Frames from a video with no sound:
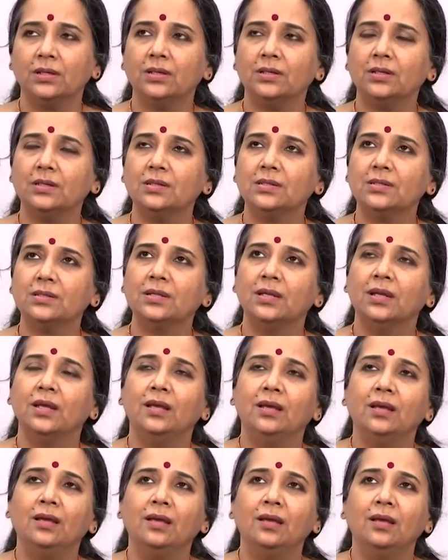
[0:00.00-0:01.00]
is
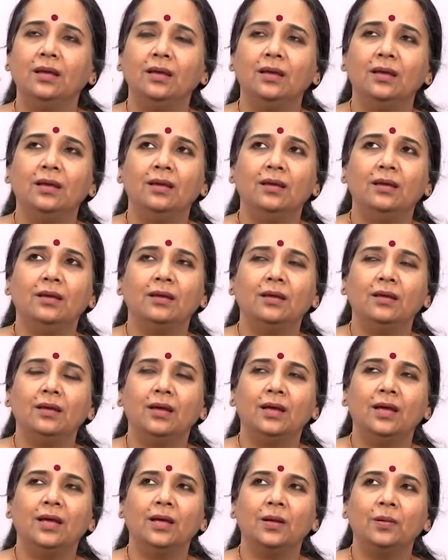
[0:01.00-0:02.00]

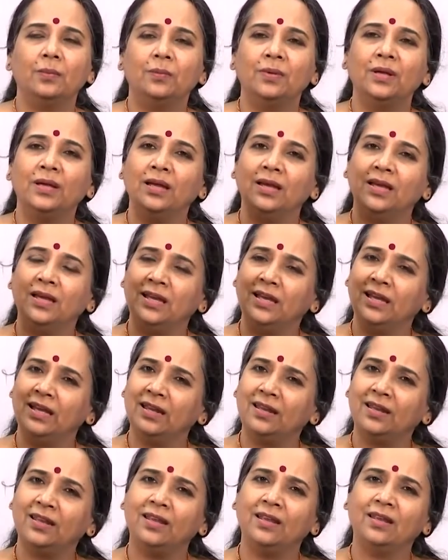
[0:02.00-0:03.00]

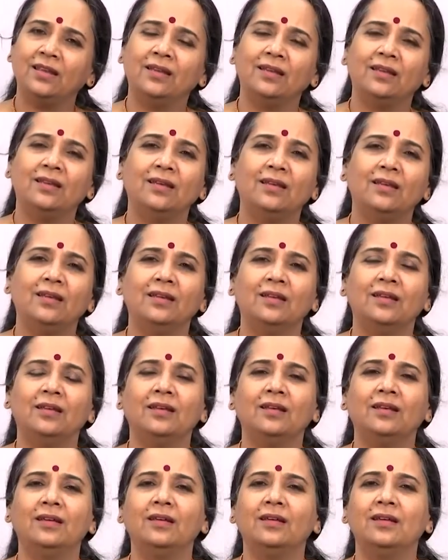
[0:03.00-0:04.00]

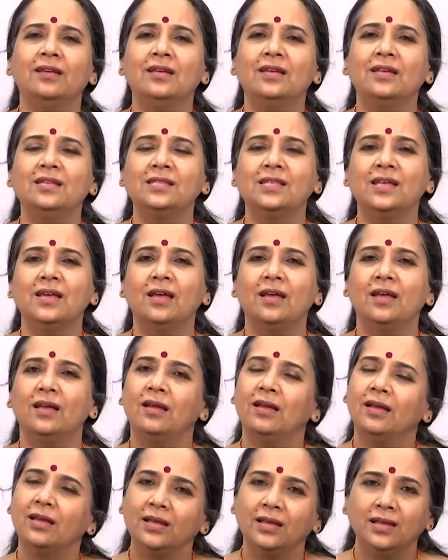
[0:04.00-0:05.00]

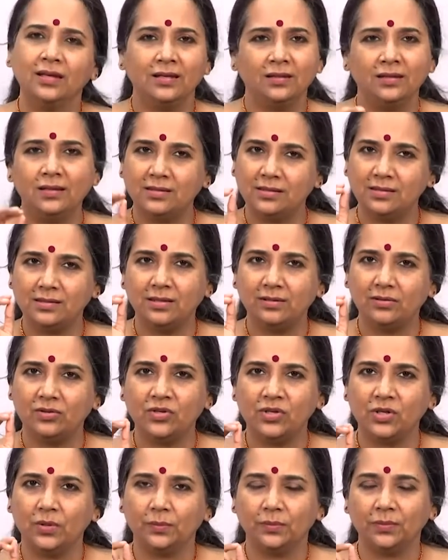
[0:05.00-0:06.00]
Gamaresa. This is the
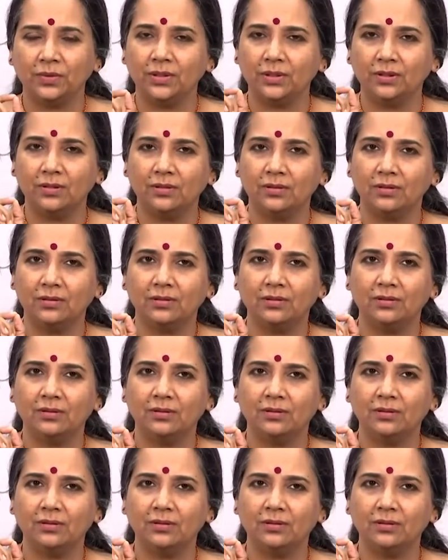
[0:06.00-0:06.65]
Rishab. The,